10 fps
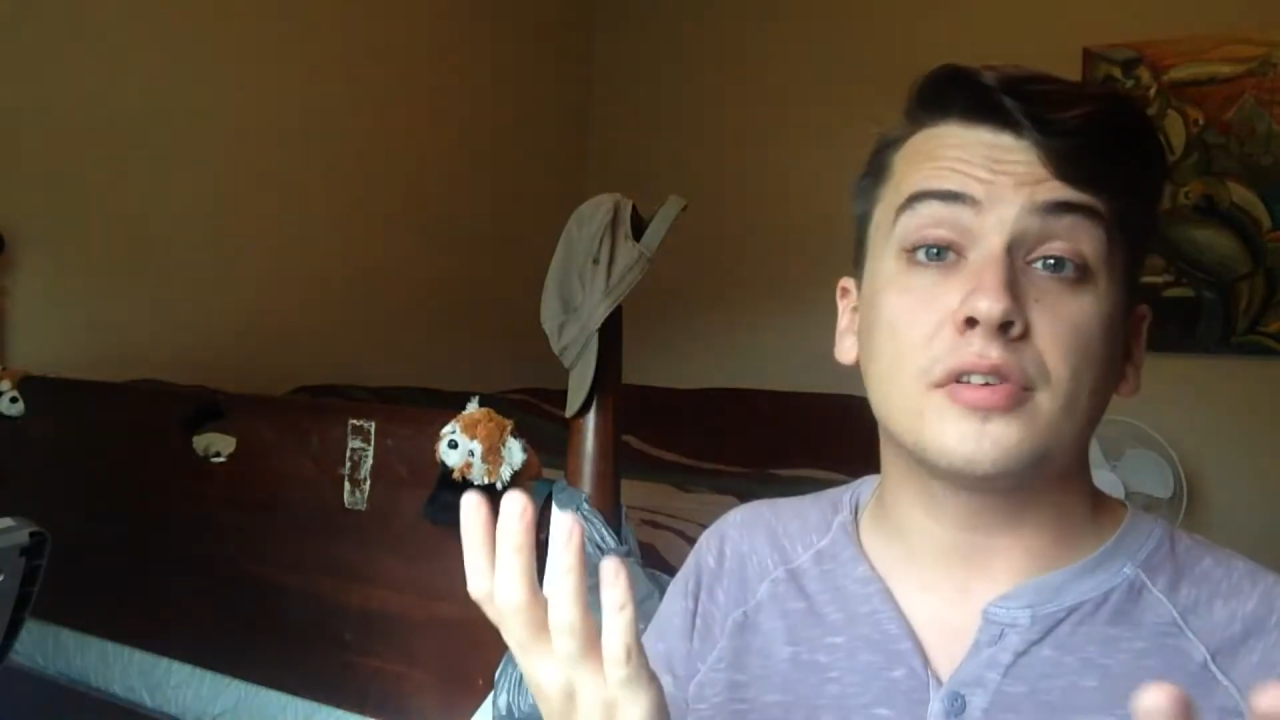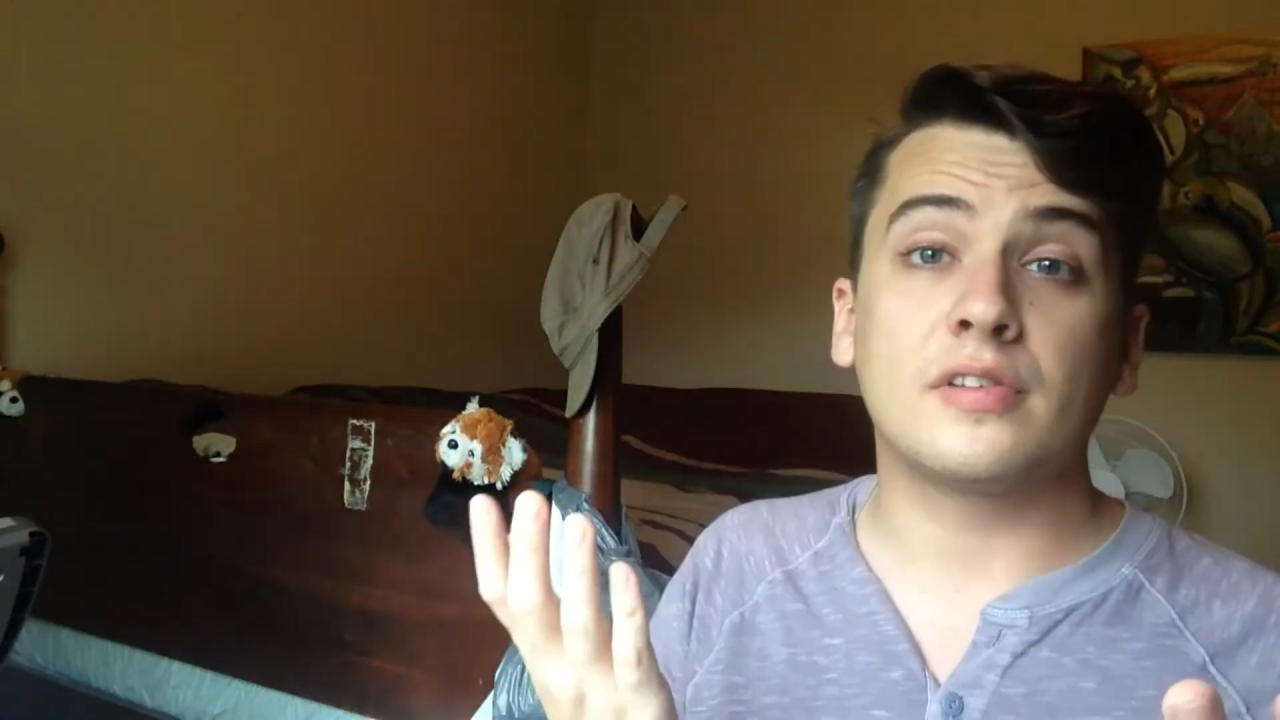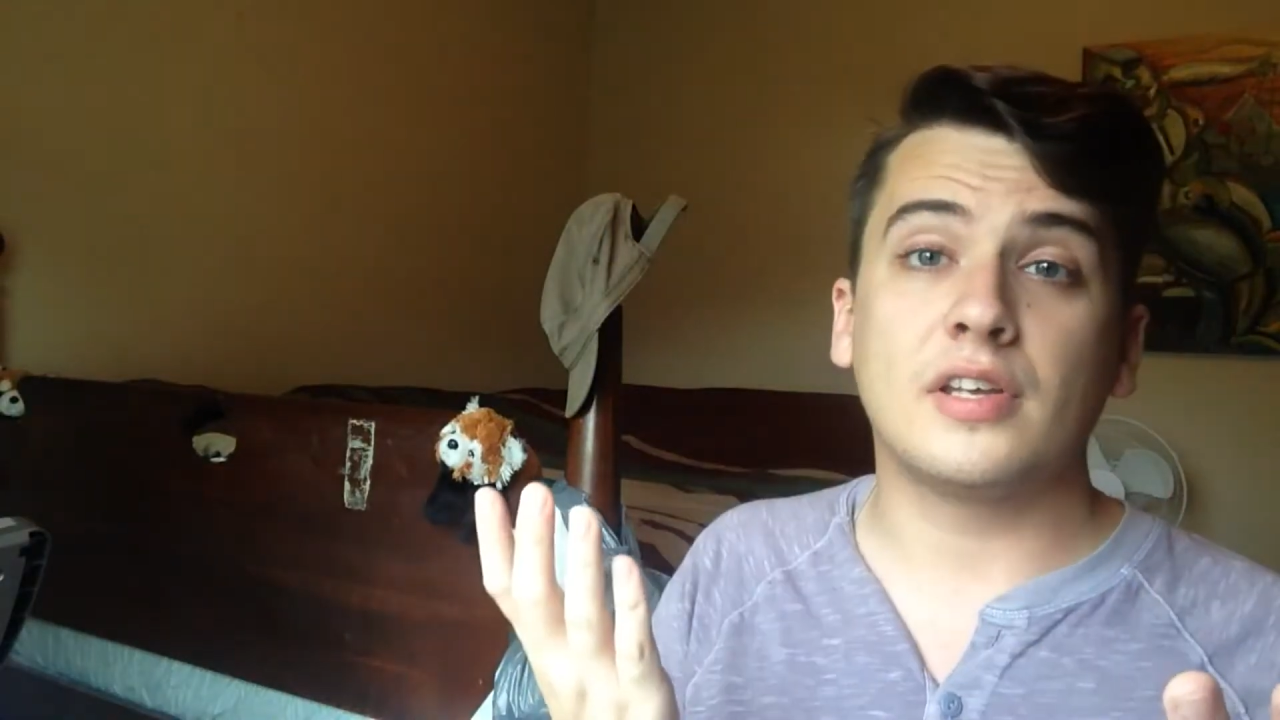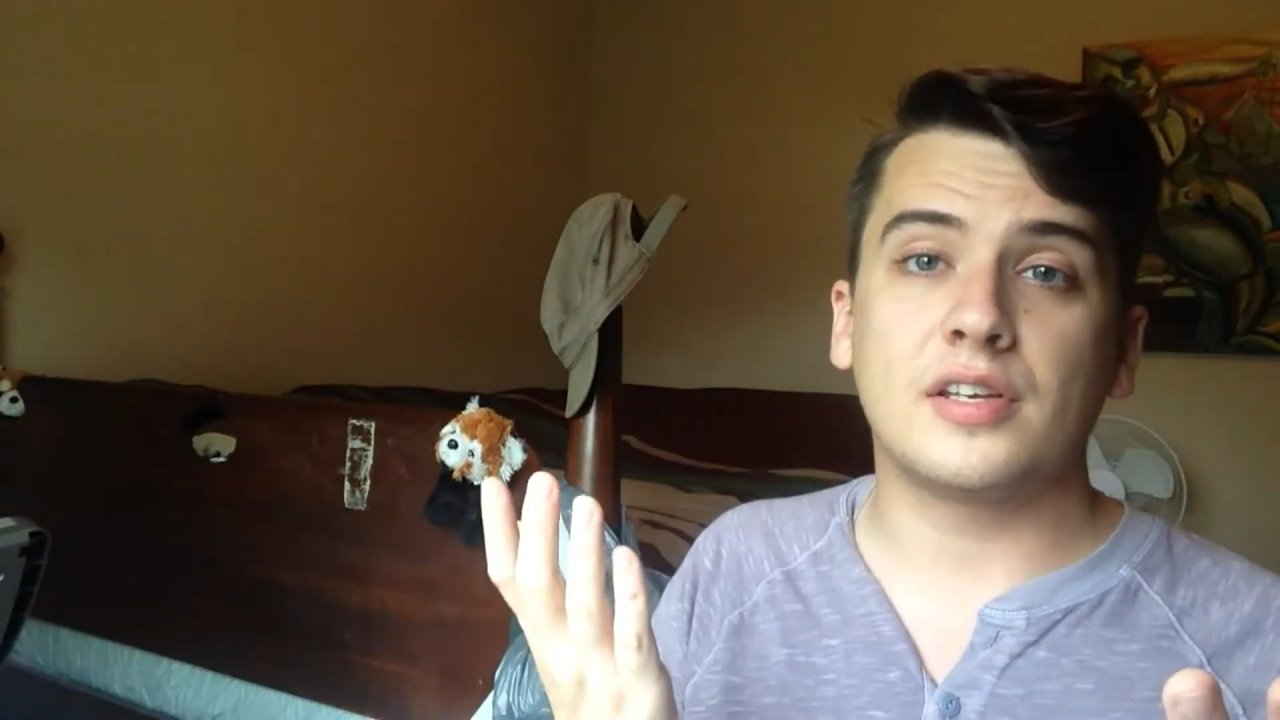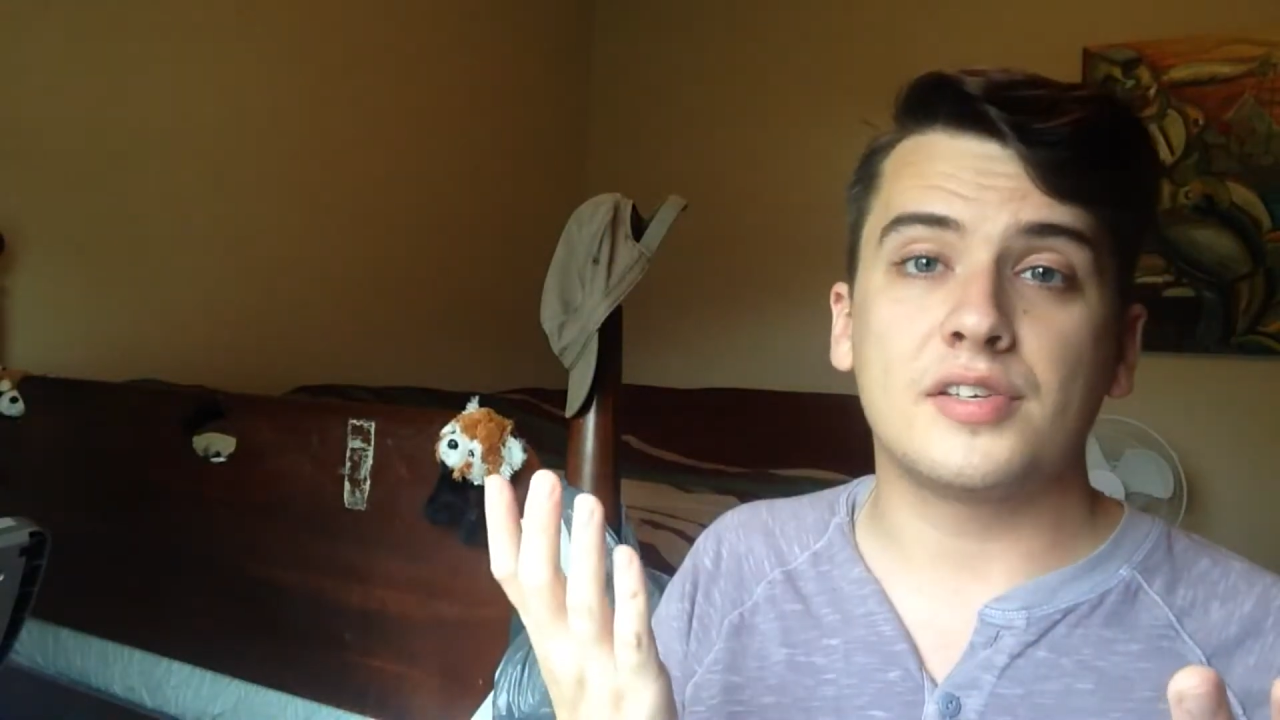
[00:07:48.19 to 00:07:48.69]

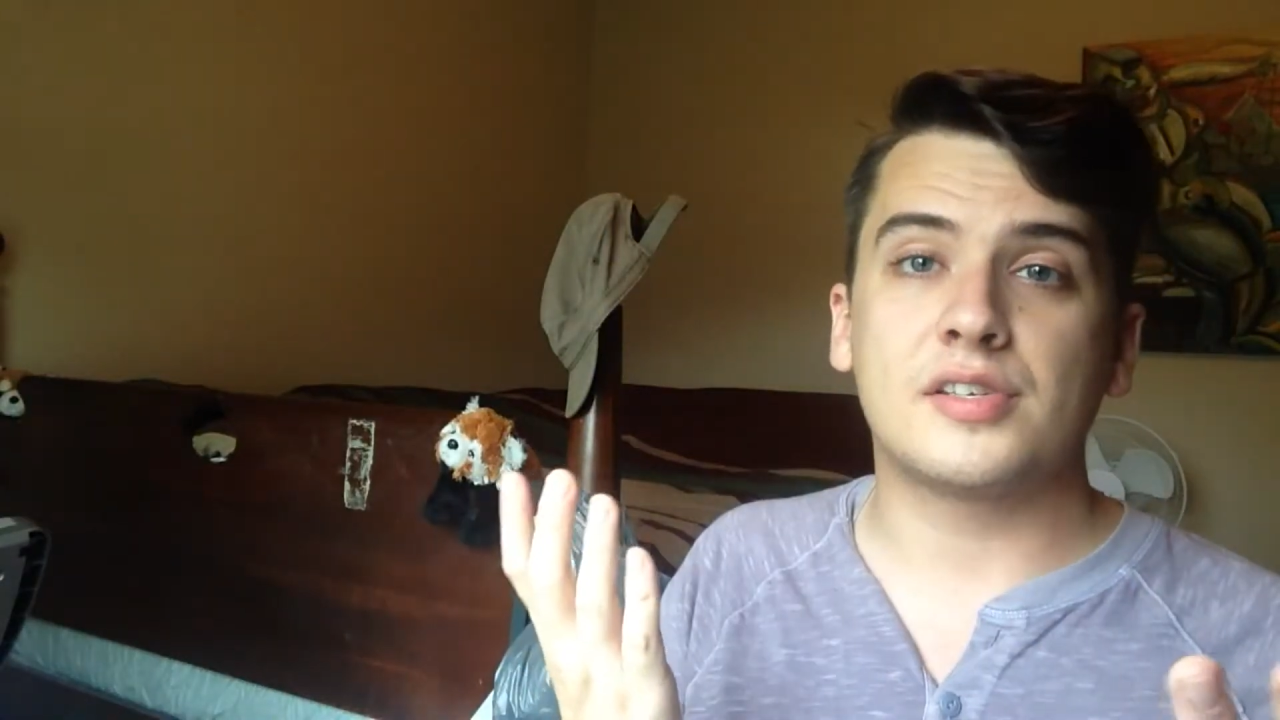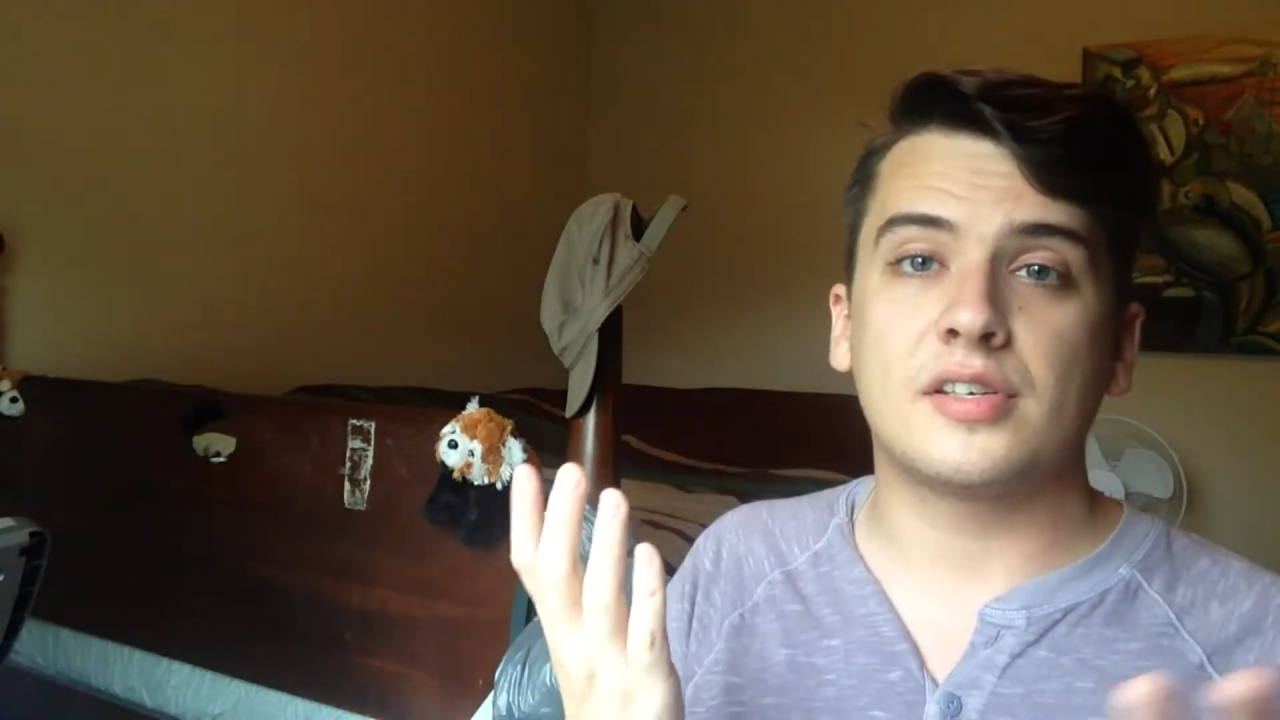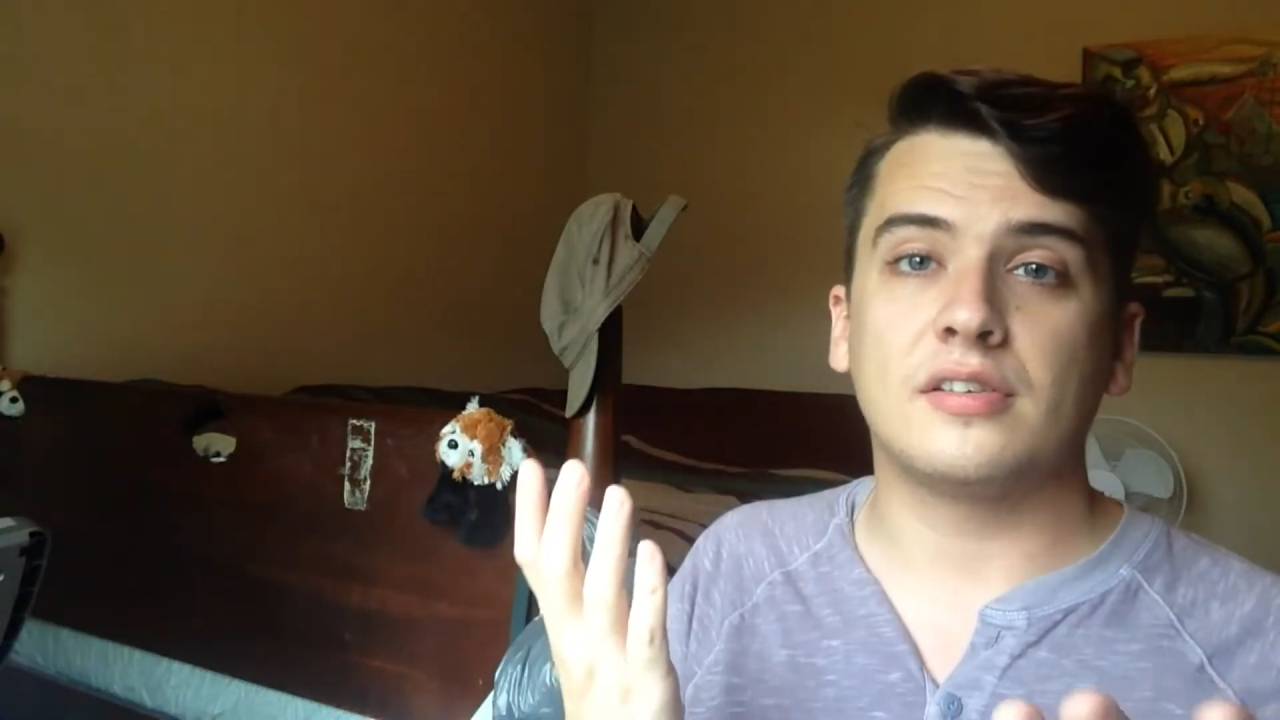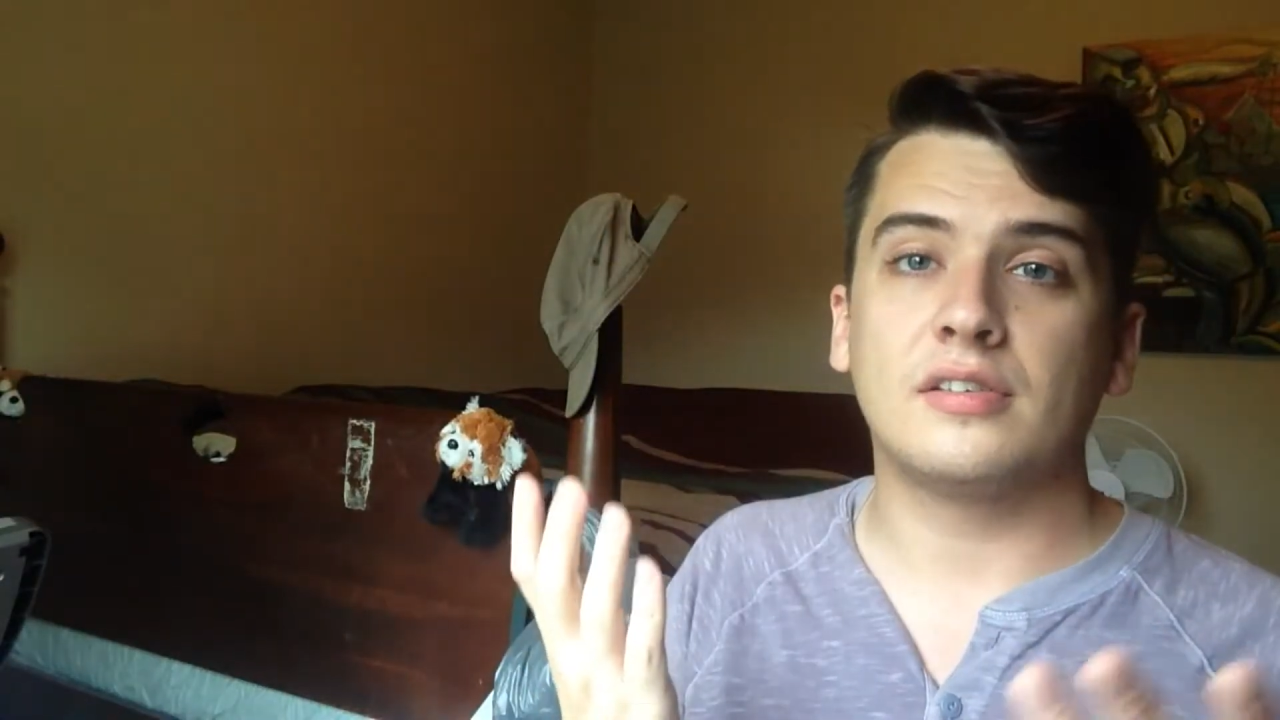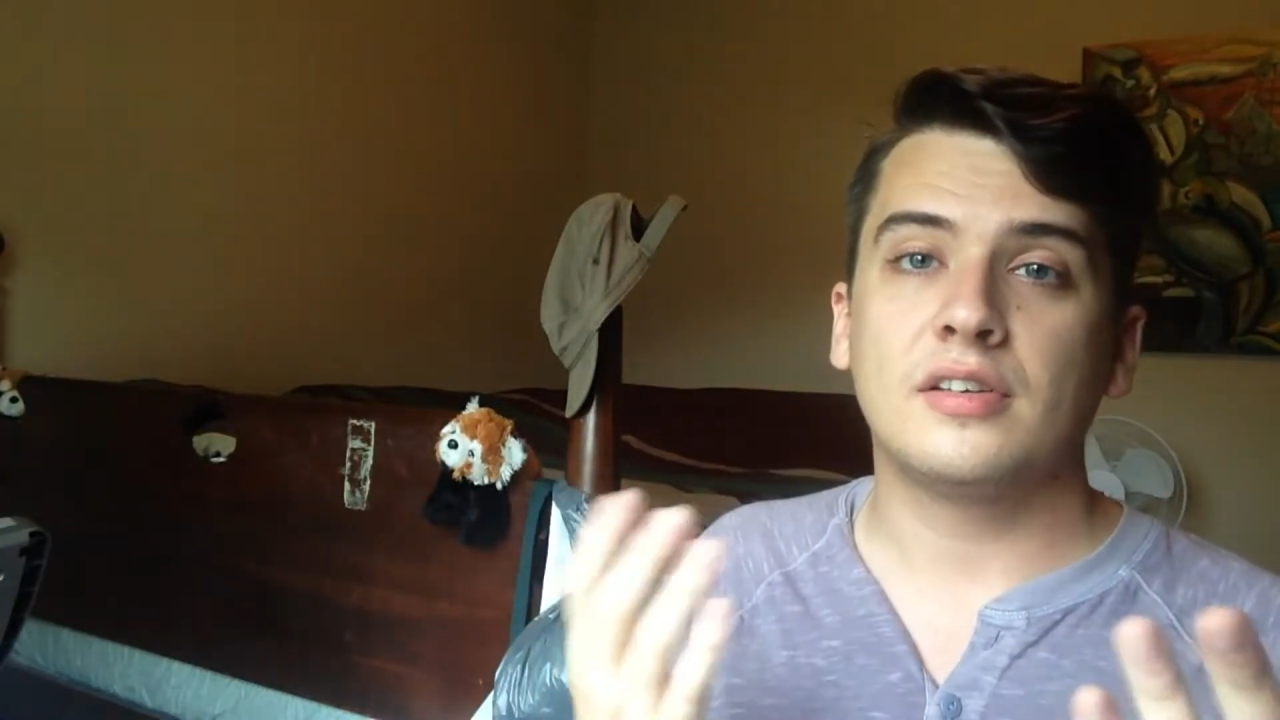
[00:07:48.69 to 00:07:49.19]
things
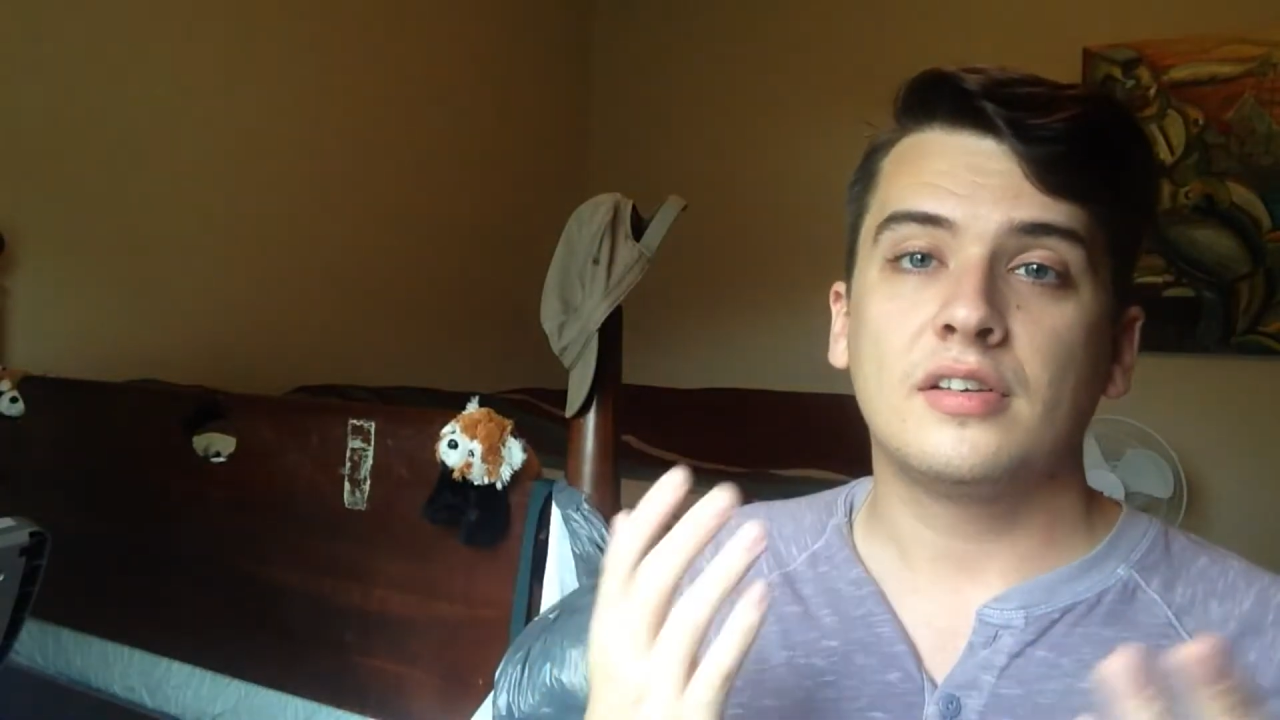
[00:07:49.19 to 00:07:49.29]
to